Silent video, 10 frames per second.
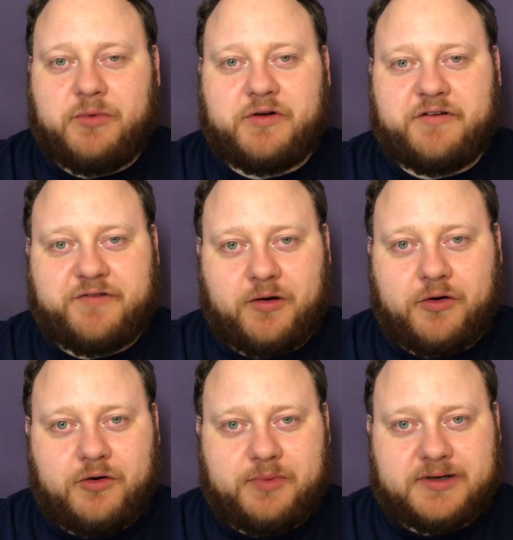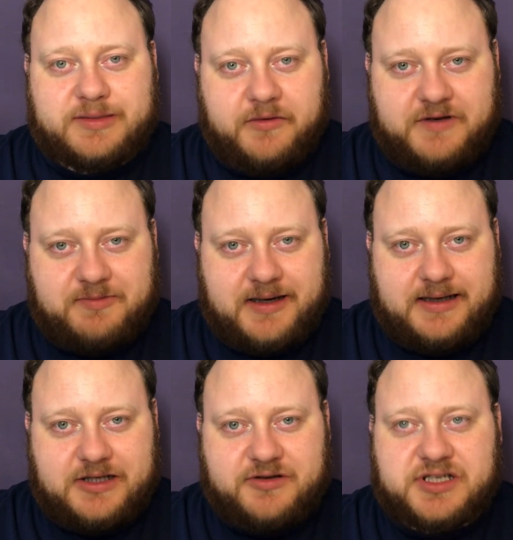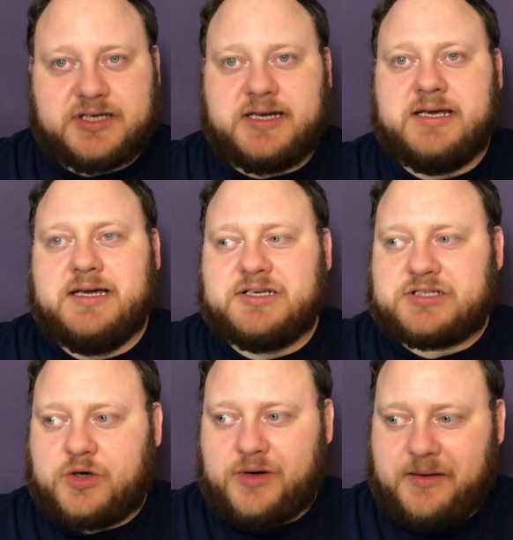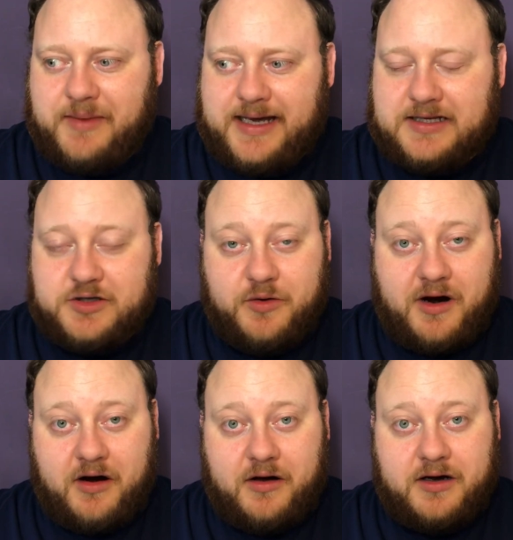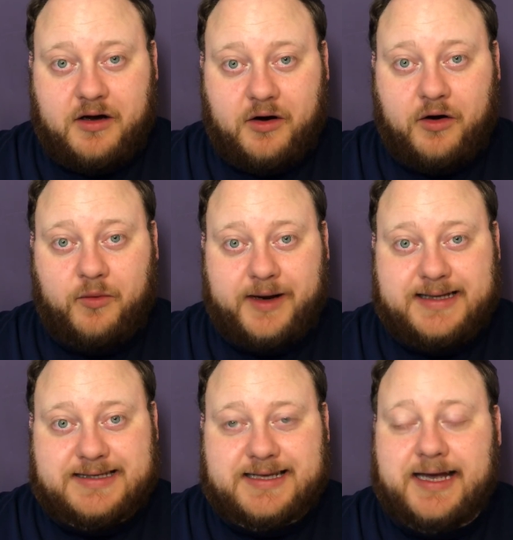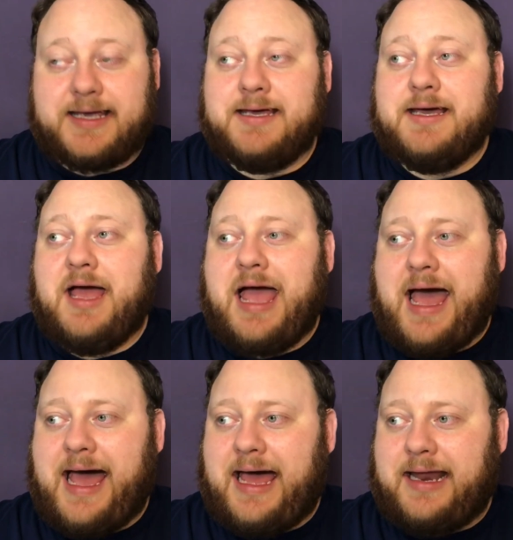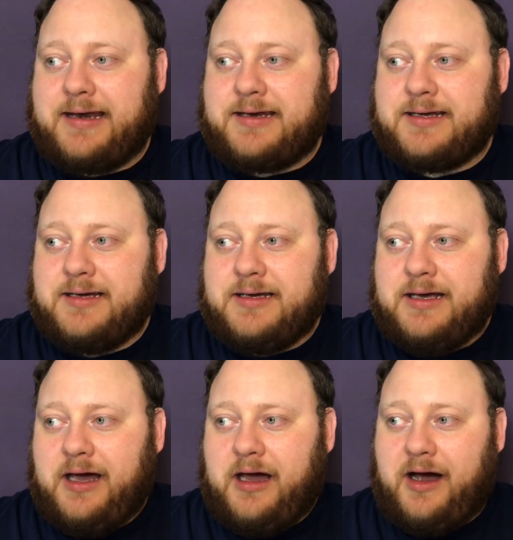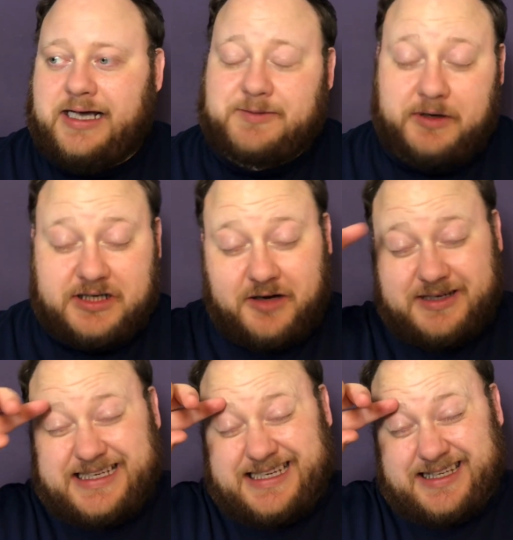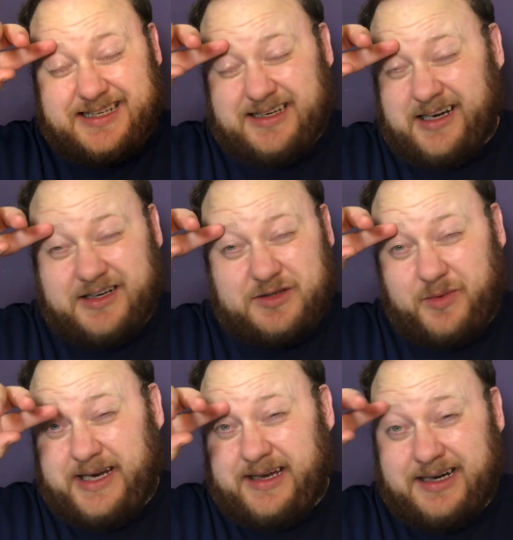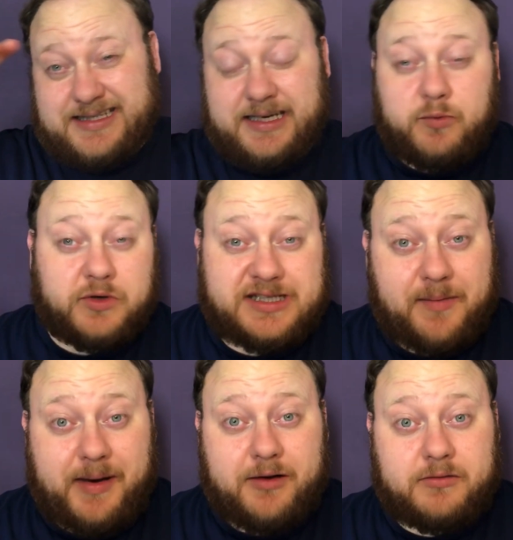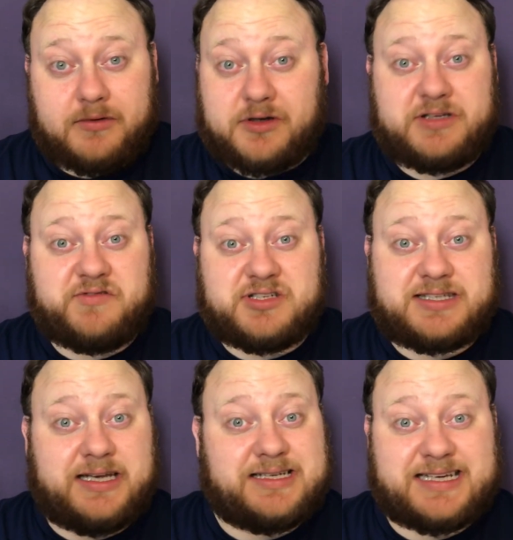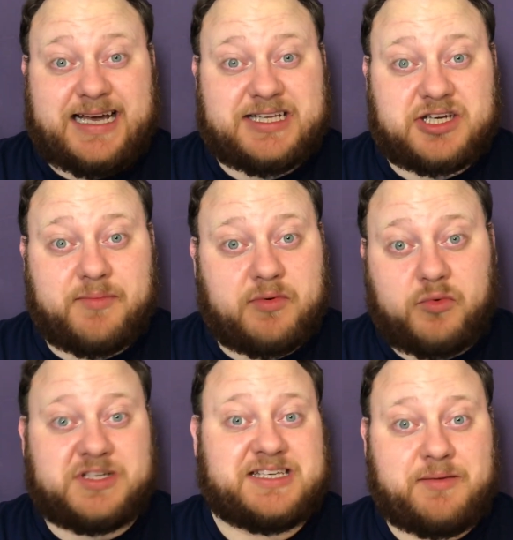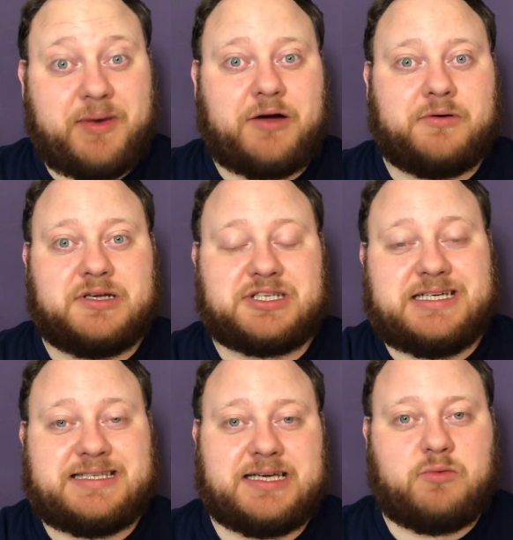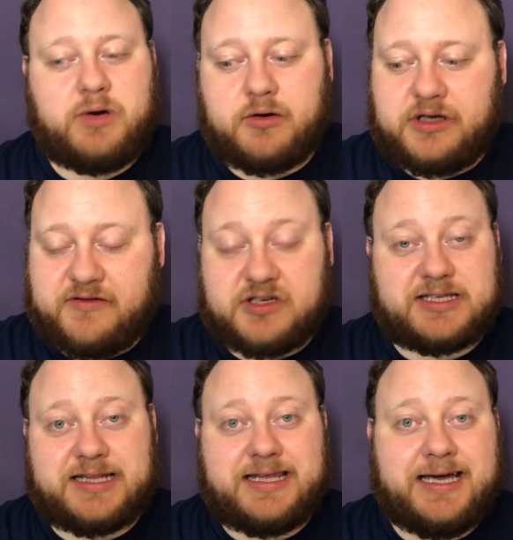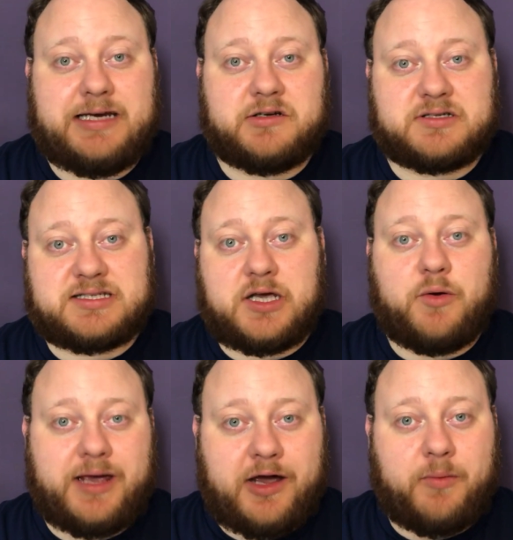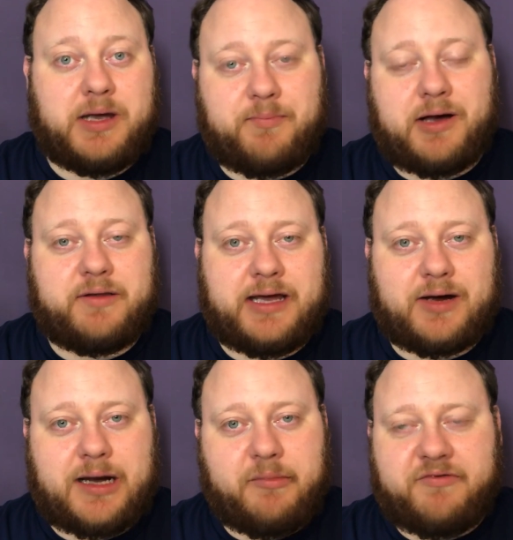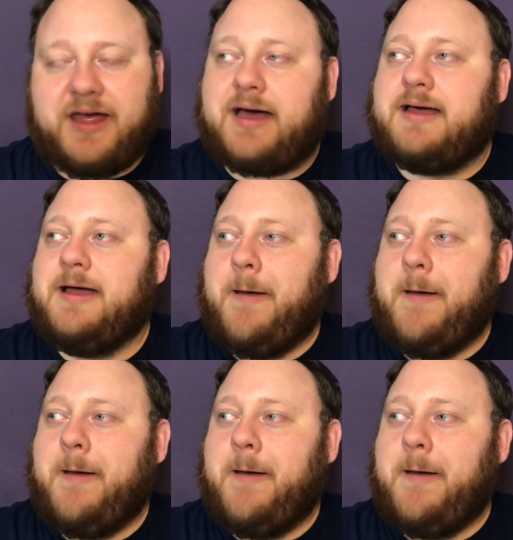We've got a phone call booked in with his paediatrician. She's calling me at 2 o'clock on Wednesday, and I spoke to her assistant last week. I said, what's it about? Because you've just said it's a catch-up, but what's it about? And she said, well, you've just had the ADOS, so it'll be about the outcome of that.